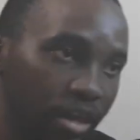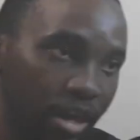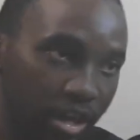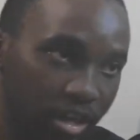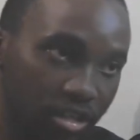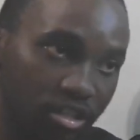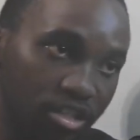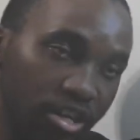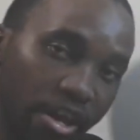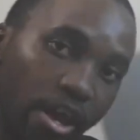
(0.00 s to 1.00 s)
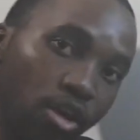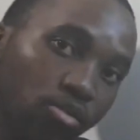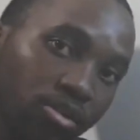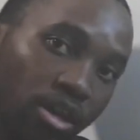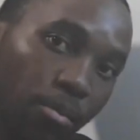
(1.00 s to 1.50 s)
an exterior angle
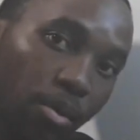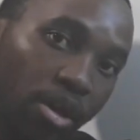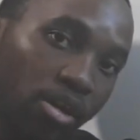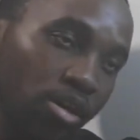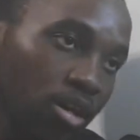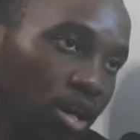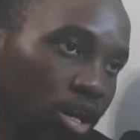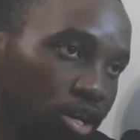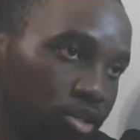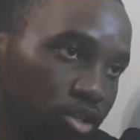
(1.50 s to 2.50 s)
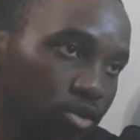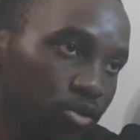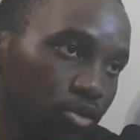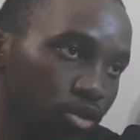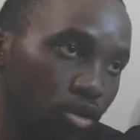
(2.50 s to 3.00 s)
somewhere is equal
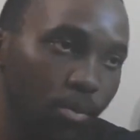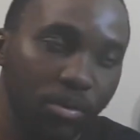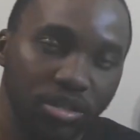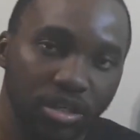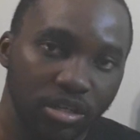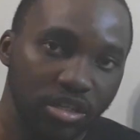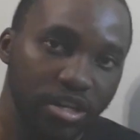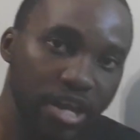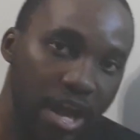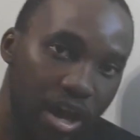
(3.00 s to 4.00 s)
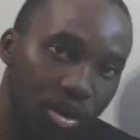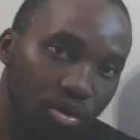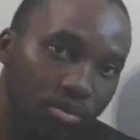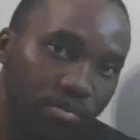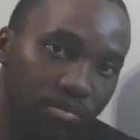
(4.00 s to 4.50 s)
to the opposite interior
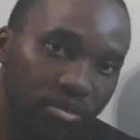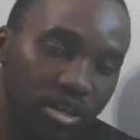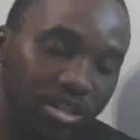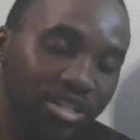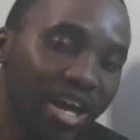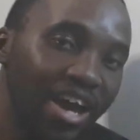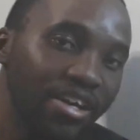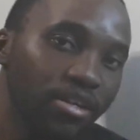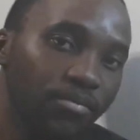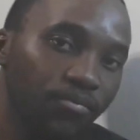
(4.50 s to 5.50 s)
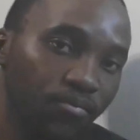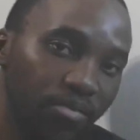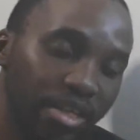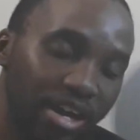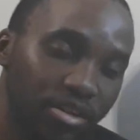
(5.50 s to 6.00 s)
angle inside
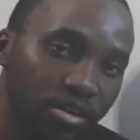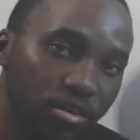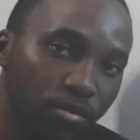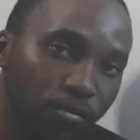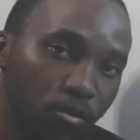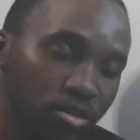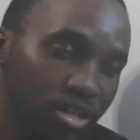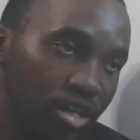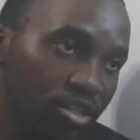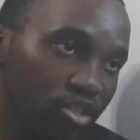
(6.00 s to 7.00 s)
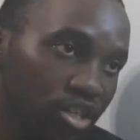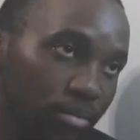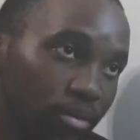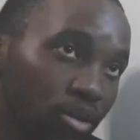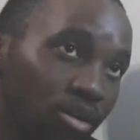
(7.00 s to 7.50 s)
that four-sided
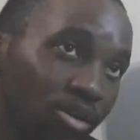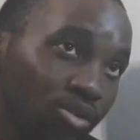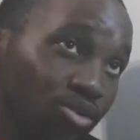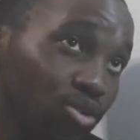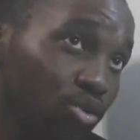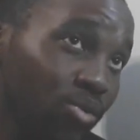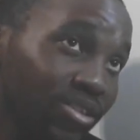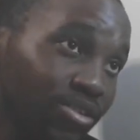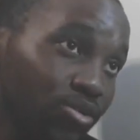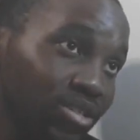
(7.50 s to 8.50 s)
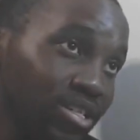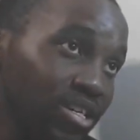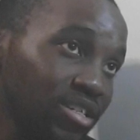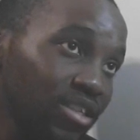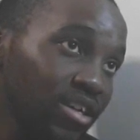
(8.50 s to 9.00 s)
shape. So with your
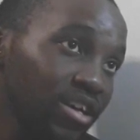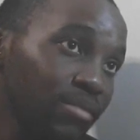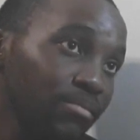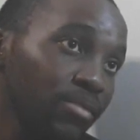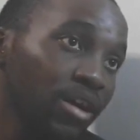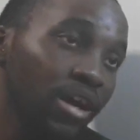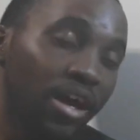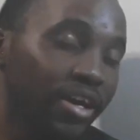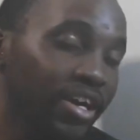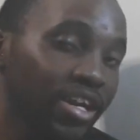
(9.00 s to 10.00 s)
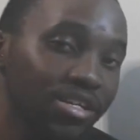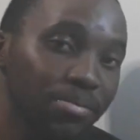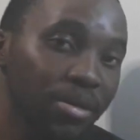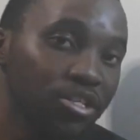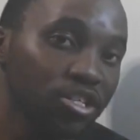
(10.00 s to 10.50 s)
sixth theorem, again as
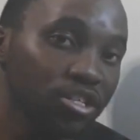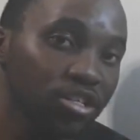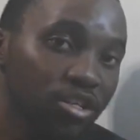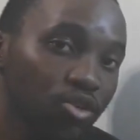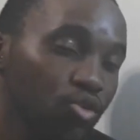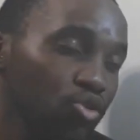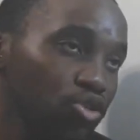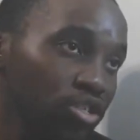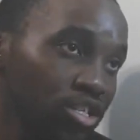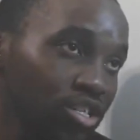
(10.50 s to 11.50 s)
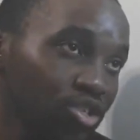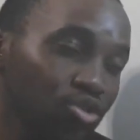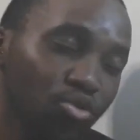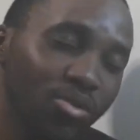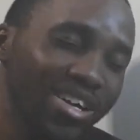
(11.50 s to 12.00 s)
mentioned, the good news is you
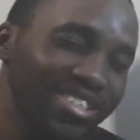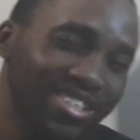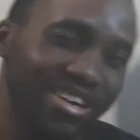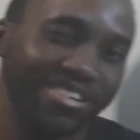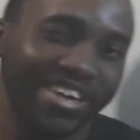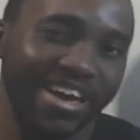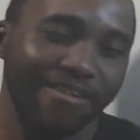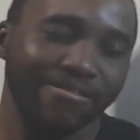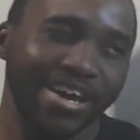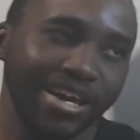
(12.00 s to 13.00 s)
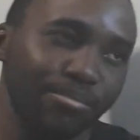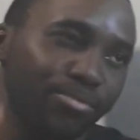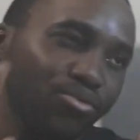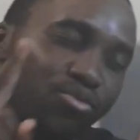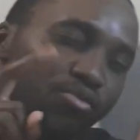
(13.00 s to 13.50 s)
don't necessarily have like a
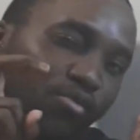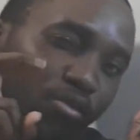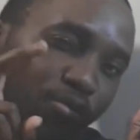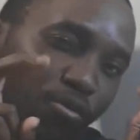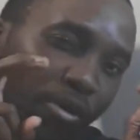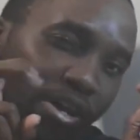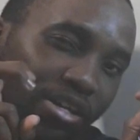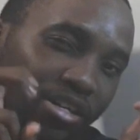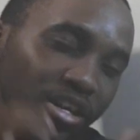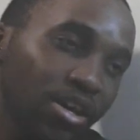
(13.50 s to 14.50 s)
proof for it.